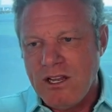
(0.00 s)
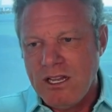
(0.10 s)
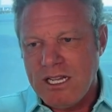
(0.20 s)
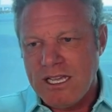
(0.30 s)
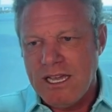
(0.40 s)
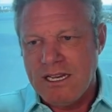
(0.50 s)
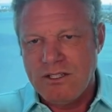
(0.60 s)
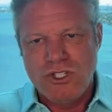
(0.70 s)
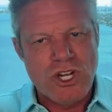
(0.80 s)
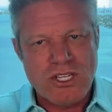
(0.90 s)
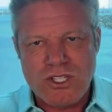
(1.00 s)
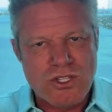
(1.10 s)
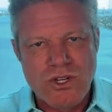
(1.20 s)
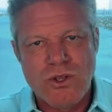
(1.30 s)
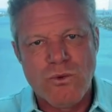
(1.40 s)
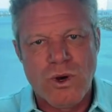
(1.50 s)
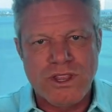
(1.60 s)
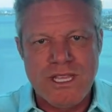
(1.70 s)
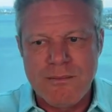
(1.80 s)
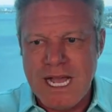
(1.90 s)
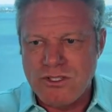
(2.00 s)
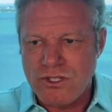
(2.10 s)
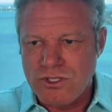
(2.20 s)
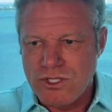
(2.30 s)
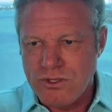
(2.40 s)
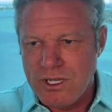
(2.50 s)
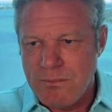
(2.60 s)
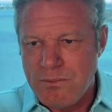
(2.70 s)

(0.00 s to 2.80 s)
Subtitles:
a look at just what the amounts are doing,